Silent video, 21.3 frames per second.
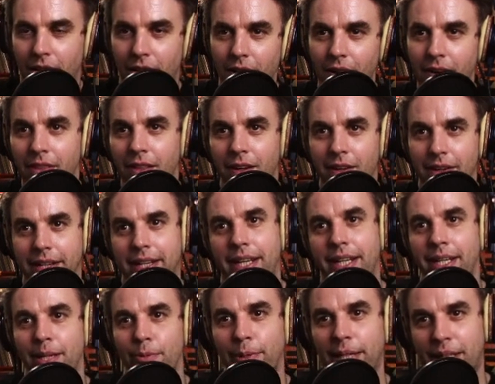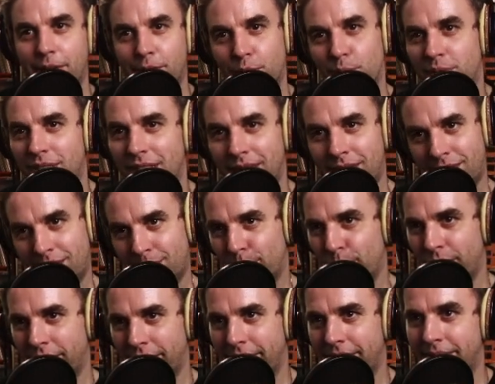Are there any weak groups on this
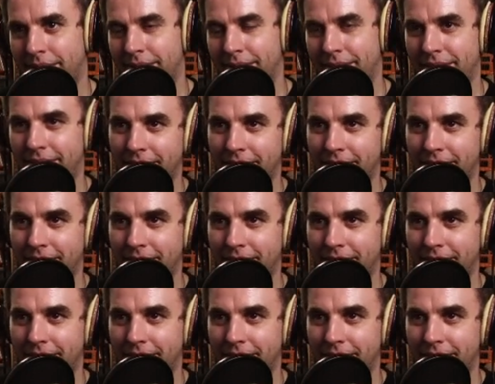board?